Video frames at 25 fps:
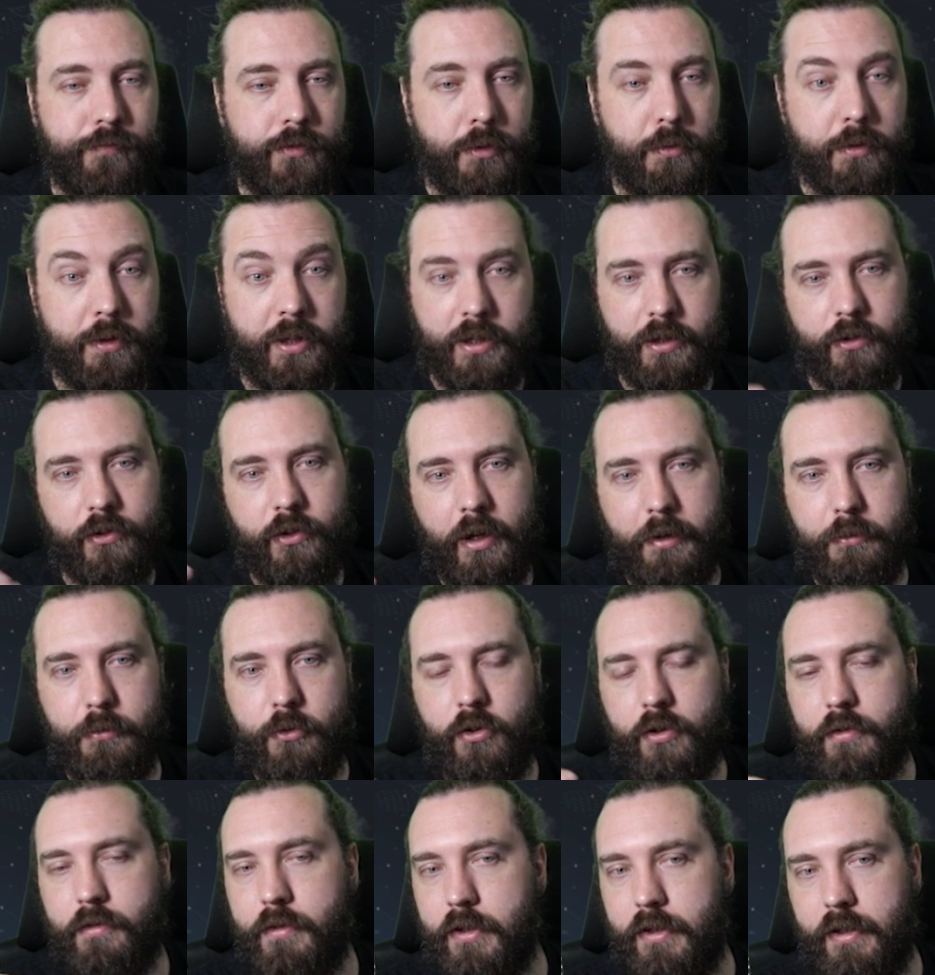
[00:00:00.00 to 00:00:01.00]
With the
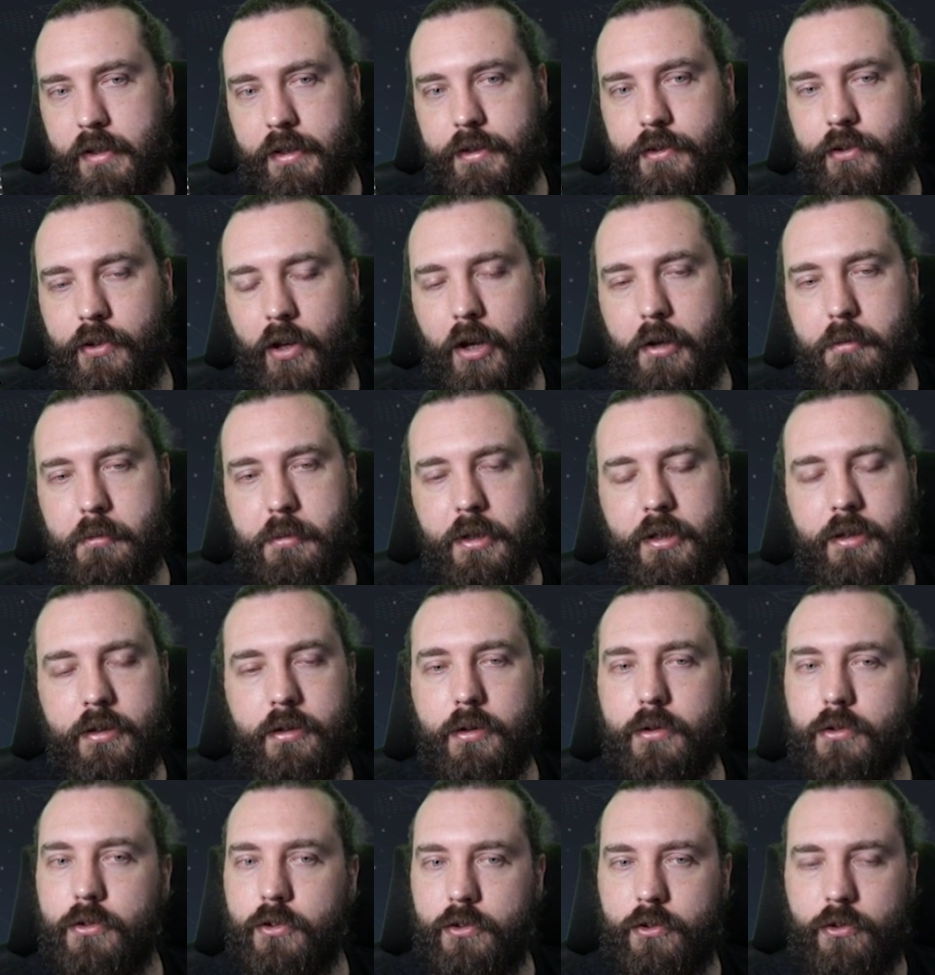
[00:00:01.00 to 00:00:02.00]
exception of the D-type being
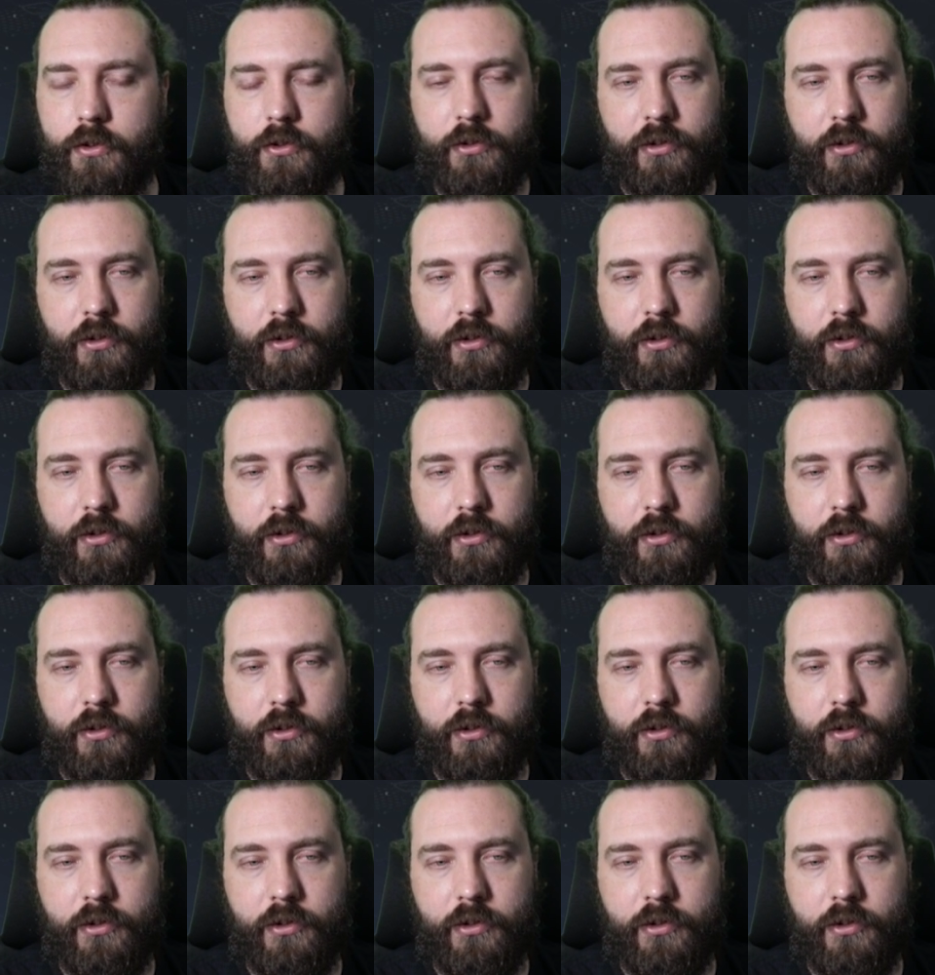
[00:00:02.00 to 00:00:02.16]
used as a